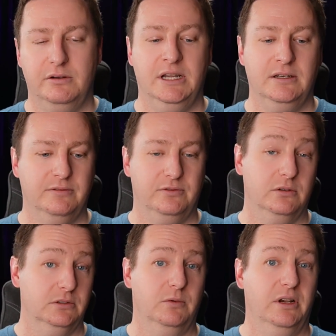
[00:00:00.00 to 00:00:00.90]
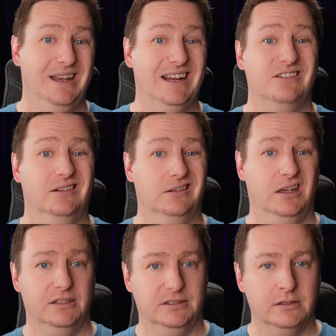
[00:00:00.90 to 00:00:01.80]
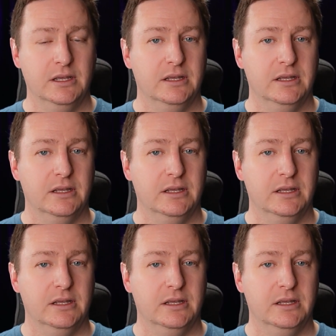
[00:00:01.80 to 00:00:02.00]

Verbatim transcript: and of course what it actually does.